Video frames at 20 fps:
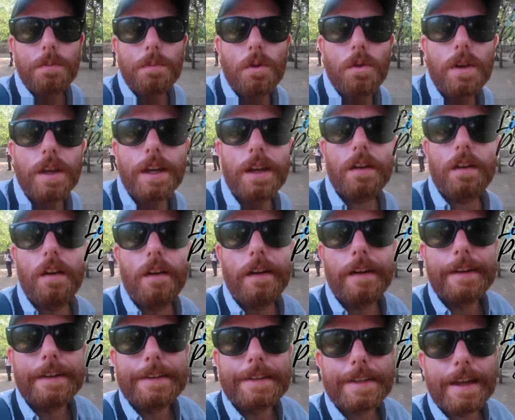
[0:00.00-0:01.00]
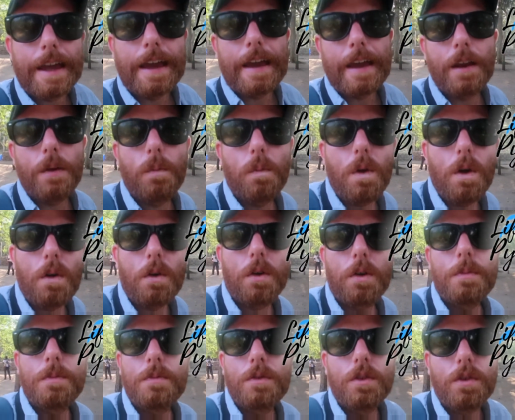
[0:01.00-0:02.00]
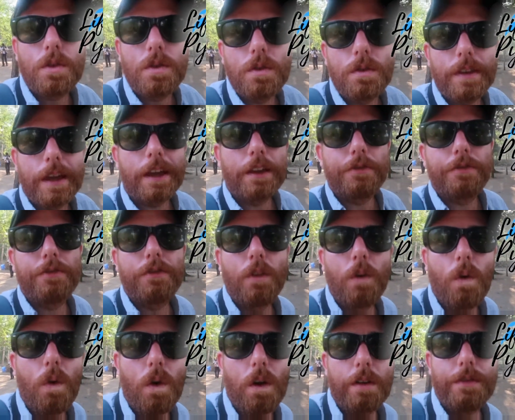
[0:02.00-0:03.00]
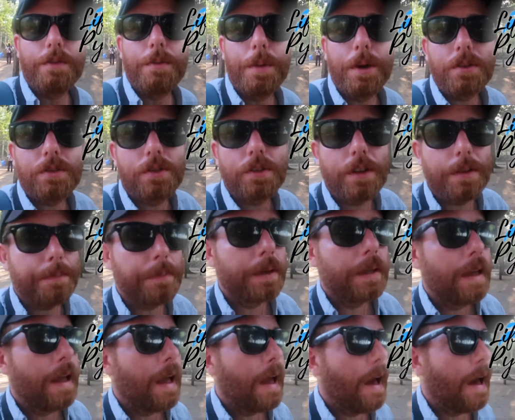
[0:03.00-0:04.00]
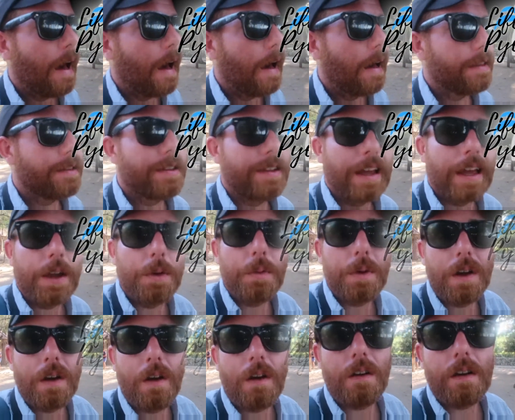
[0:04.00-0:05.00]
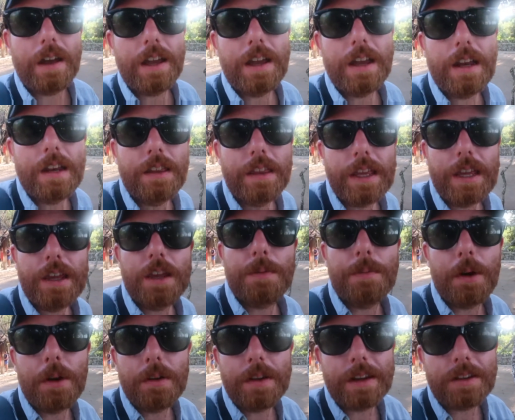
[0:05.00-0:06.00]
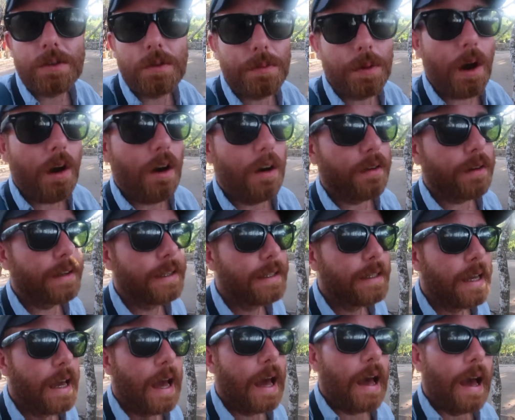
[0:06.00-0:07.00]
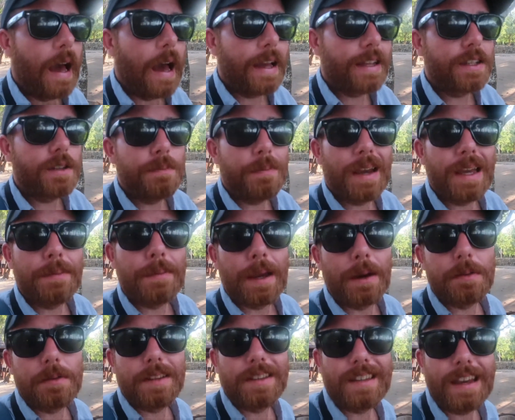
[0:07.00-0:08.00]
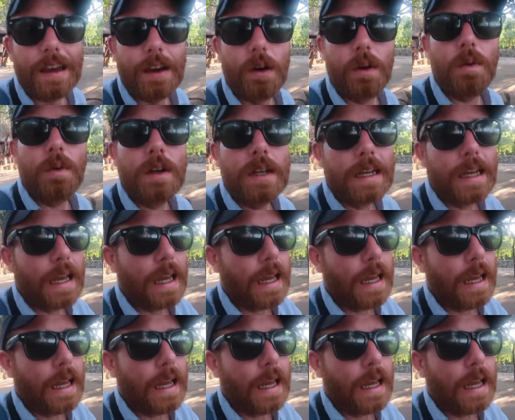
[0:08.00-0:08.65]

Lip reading: Good morning guys, and welcome to day 4 of the boat trip. Today we are in the Komodo National Park. As you may be able to tell,